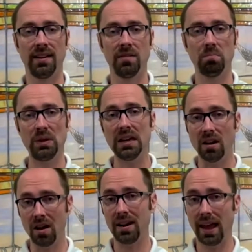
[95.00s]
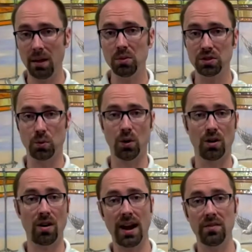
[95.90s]
Being unable to
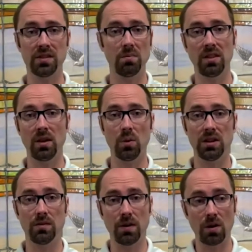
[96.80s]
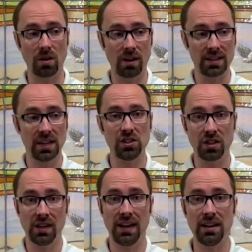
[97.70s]
work or have something that we devote our
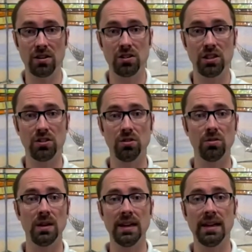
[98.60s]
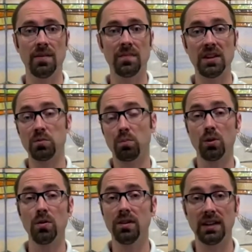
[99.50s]
attention and energy to is
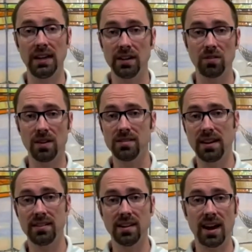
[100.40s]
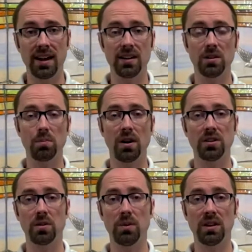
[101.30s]
proven to increase anxiety and
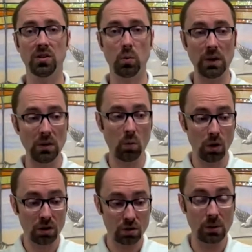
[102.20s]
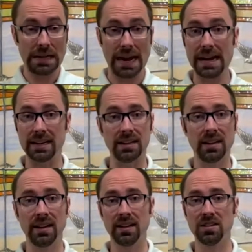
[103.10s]
depression because we weren't created
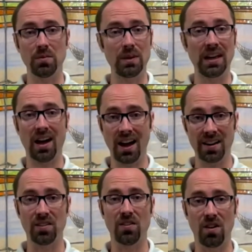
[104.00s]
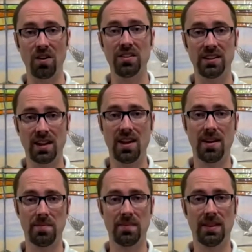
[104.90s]
to be idle all the time.